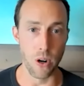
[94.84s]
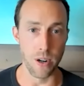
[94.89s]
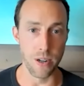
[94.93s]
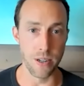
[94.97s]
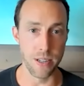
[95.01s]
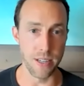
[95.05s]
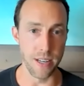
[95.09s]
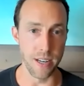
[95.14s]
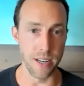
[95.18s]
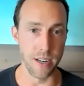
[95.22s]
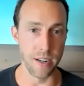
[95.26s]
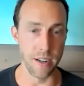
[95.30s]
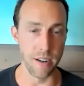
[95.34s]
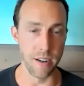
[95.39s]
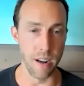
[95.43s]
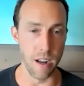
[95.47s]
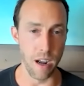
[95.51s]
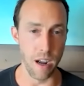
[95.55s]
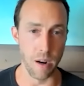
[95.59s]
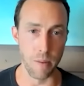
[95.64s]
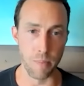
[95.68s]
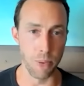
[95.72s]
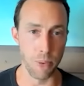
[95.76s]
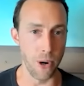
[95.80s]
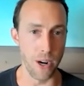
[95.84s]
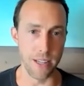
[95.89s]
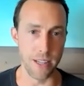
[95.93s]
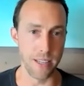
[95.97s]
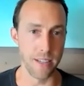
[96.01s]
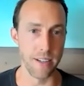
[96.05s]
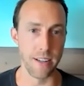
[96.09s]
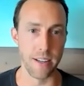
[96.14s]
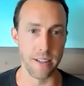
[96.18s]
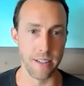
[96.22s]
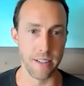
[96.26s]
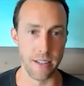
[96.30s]
we're seeing
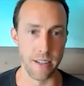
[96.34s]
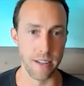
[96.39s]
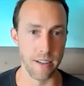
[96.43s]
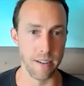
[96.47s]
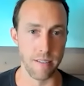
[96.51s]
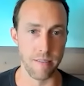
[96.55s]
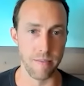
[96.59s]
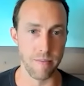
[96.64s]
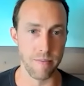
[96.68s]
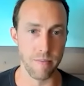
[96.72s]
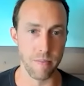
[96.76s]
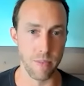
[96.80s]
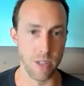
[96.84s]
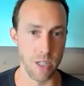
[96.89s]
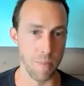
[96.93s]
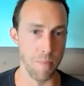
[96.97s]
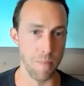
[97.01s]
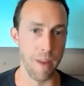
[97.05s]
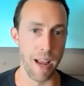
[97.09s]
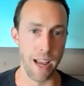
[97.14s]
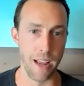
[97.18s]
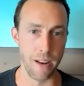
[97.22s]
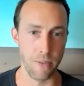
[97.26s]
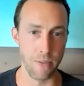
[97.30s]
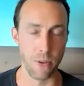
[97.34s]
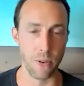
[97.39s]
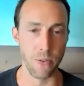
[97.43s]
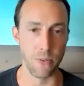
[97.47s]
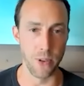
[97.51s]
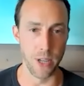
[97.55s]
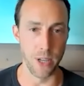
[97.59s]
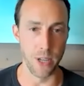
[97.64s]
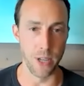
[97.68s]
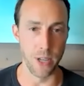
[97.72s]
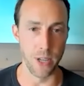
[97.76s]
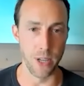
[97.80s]
unprecedented demand
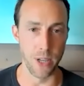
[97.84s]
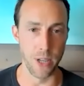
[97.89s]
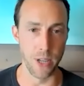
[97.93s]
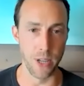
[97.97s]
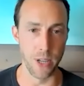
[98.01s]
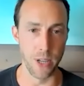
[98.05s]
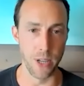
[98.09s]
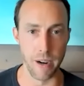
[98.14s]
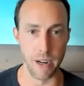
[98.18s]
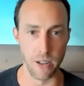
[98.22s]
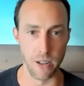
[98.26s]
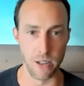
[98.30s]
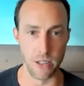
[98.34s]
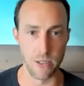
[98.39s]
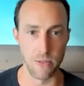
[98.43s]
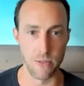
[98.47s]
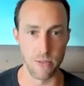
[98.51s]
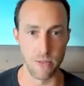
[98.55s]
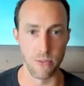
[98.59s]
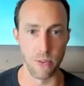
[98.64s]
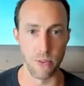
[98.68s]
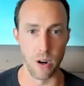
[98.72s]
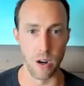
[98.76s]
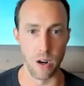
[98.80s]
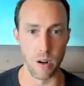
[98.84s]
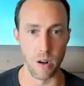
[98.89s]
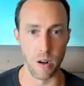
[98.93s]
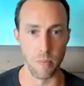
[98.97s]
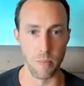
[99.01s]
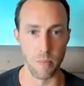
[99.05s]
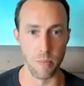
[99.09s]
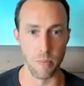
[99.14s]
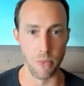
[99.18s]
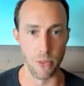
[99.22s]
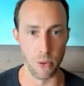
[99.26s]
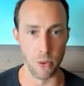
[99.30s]
for physical precious metals
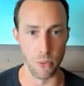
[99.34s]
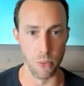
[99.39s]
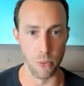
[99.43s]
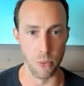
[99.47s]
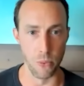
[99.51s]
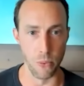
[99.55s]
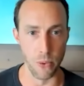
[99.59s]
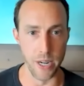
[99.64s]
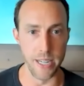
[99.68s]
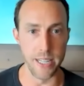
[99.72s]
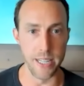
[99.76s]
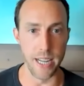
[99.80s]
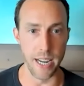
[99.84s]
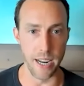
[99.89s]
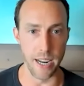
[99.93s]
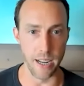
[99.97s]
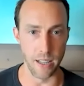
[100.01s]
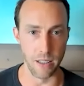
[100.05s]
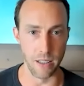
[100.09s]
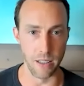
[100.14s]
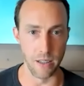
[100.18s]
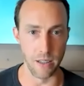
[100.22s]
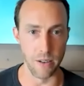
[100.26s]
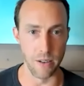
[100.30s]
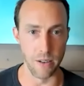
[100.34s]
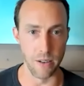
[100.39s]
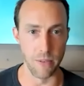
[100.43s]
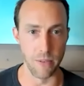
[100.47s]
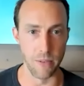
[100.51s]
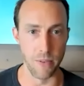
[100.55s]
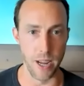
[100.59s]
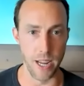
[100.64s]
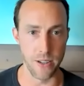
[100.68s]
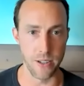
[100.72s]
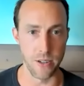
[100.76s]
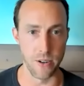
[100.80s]
from the retail
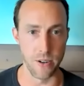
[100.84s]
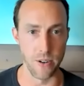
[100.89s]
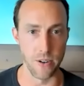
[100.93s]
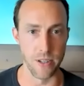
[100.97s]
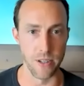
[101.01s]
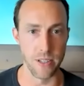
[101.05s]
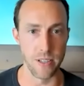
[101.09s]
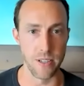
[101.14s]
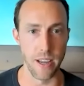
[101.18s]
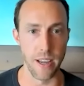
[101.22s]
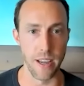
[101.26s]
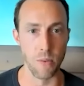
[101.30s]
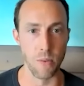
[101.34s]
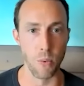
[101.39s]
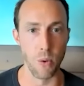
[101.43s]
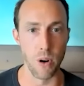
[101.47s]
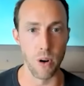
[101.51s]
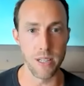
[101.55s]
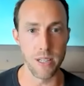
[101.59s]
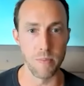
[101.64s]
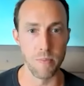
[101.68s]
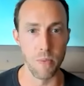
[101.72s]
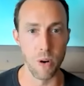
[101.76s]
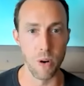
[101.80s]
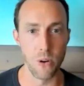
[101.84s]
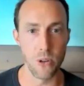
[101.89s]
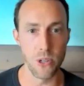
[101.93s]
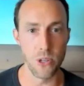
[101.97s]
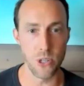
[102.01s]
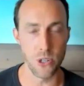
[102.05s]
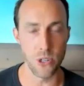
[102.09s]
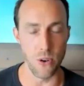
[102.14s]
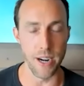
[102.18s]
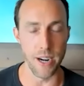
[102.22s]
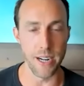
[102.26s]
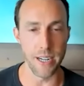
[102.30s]
investors. And what's
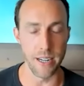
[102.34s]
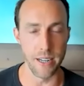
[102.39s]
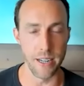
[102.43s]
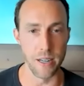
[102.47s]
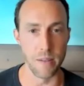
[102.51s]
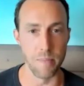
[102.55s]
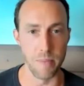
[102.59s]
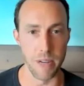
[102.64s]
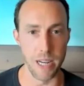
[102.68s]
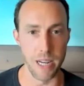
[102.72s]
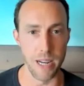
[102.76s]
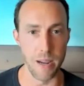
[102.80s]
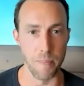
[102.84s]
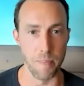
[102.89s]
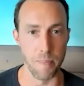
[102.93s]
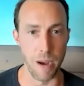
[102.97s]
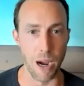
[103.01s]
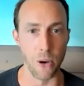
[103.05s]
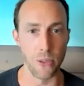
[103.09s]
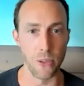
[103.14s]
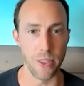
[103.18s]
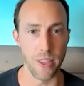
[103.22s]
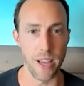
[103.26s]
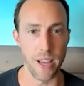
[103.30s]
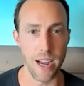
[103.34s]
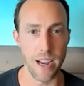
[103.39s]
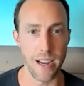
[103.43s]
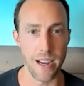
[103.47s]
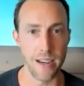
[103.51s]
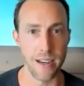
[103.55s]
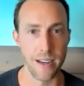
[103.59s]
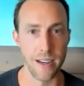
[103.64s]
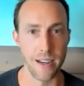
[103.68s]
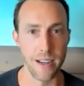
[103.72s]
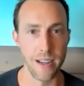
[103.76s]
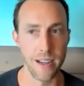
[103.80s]
most striking to me about
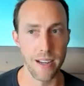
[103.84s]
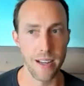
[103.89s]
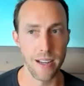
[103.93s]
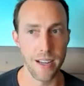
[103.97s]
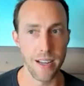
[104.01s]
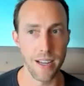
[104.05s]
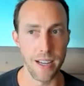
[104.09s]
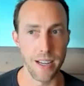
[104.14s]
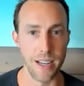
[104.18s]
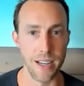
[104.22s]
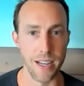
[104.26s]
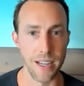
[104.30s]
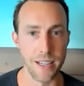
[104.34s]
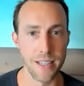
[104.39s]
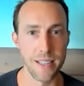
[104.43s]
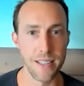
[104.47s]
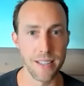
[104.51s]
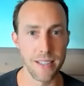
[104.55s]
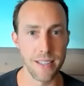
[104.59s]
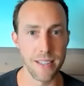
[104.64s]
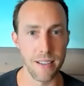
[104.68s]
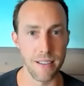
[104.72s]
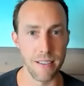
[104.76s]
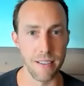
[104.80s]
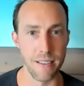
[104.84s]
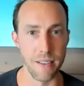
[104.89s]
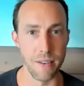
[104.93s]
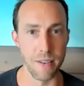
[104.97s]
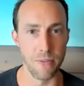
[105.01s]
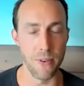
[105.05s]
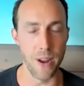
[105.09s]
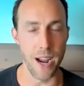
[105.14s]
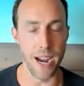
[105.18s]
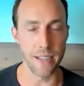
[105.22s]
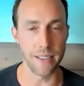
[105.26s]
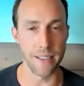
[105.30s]
that is
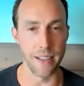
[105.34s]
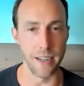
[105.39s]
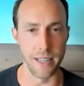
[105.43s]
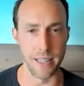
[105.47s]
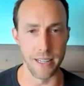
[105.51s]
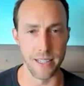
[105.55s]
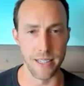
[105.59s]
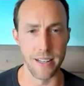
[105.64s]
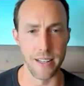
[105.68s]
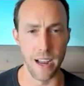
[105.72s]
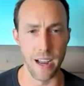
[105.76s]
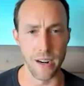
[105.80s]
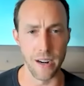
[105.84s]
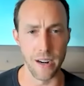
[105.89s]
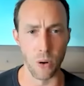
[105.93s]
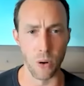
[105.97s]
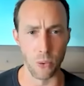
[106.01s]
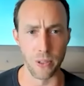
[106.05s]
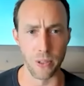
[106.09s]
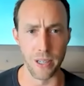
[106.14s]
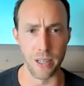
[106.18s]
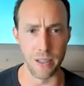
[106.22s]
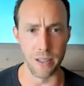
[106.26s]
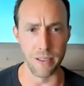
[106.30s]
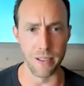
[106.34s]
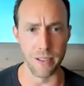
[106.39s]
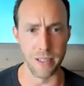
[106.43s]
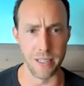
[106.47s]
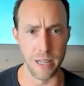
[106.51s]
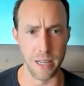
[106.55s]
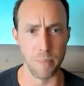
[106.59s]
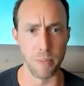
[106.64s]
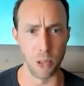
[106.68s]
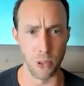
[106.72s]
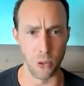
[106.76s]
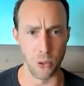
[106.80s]
the fact that it's not only
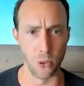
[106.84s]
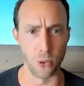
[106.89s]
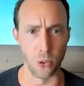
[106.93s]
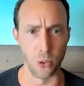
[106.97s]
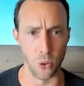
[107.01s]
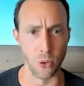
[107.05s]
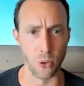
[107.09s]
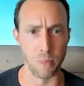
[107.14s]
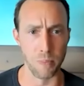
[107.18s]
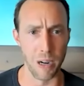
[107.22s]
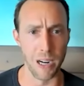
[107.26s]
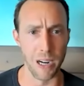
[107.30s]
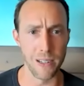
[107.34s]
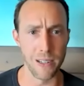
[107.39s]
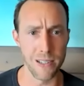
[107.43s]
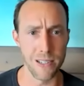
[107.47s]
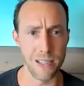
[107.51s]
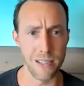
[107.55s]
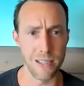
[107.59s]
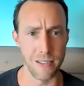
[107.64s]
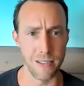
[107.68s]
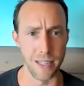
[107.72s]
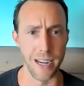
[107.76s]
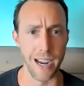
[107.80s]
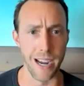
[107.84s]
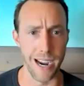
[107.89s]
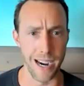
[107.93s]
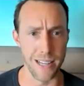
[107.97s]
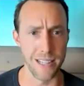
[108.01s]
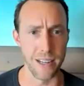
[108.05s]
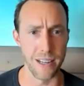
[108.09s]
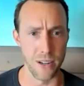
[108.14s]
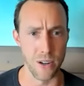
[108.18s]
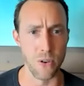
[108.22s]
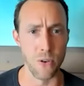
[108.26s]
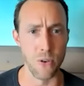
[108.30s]
the typical gold bugs, the
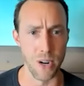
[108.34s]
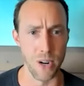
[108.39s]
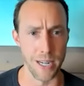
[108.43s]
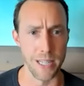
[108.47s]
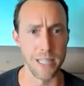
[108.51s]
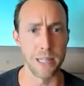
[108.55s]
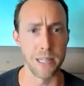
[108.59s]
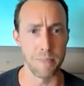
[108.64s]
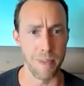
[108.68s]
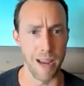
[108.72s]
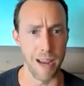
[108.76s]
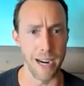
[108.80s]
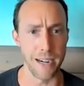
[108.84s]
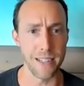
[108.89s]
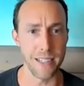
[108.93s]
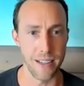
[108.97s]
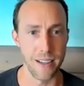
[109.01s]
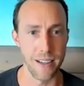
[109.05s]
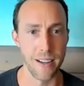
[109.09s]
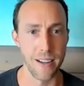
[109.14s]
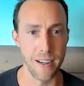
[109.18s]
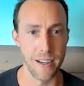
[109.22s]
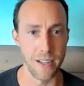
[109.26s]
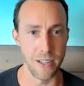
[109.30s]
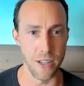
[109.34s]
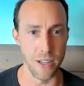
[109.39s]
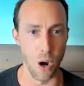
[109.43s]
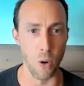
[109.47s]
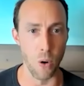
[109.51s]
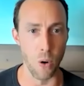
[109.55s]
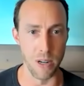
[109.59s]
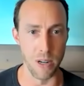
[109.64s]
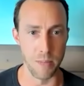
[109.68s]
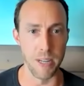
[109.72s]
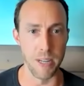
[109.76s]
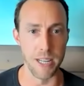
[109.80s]
guys that you expect to
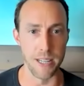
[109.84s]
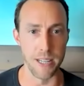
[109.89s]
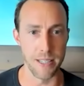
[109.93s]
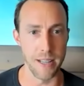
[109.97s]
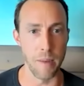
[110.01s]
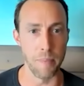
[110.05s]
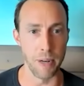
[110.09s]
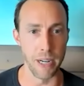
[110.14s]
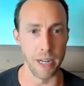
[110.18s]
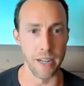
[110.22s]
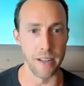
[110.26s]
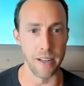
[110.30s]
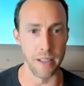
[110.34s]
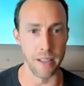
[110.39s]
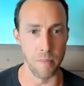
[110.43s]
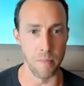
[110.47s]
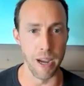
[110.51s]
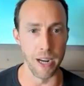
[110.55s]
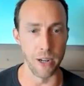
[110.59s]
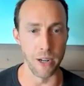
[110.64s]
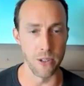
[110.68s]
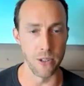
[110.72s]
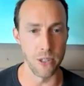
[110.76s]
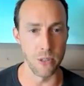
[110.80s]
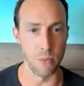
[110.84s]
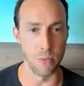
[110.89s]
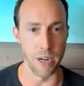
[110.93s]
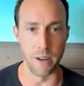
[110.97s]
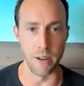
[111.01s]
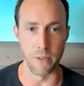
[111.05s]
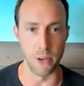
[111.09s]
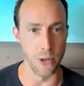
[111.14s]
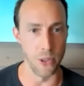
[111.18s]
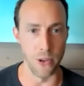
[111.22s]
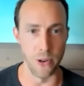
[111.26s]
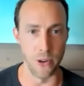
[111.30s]
always be stepping into the metals
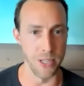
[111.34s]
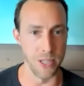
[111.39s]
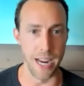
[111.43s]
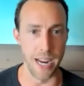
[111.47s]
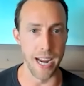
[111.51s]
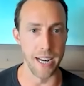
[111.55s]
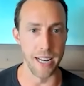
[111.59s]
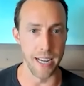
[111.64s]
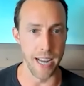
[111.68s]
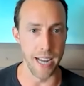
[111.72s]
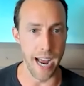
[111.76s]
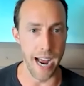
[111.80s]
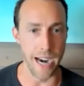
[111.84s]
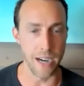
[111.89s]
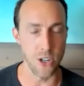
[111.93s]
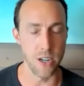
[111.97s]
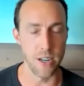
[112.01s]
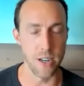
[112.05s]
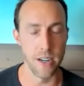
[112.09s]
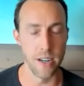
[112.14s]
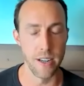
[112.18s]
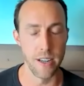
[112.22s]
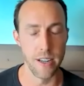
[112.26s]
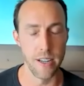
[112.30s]
whenever there's any action.